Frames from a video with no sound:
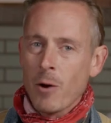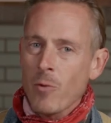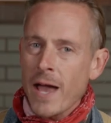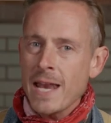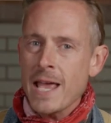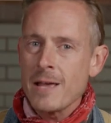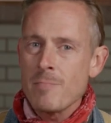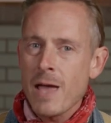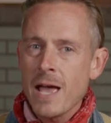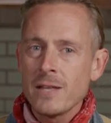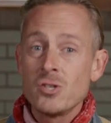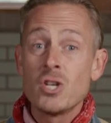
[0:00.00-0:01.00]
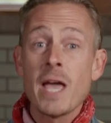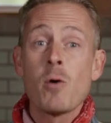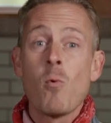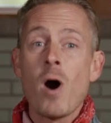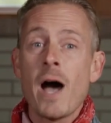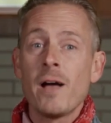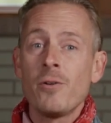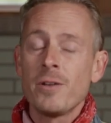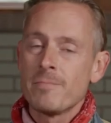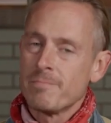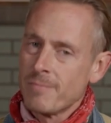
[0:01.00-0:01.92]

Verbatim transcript: my right-hand man, Jake Wyld,